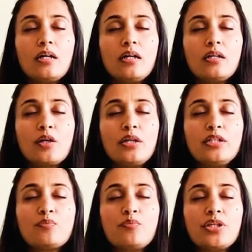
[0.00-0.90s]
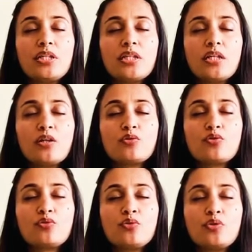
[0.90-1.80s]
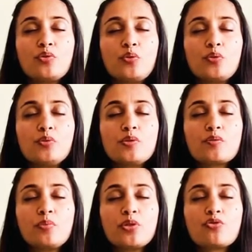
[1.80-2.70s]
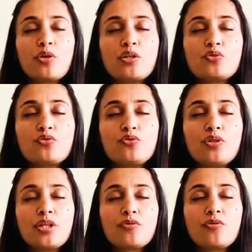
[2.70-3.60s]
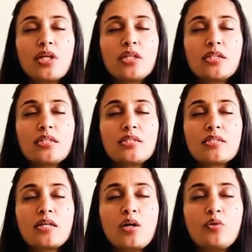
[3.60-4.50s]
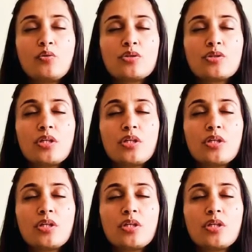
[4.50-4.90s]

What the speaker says: Now let's breathe in and out through the nose, but trying to recreate that sound.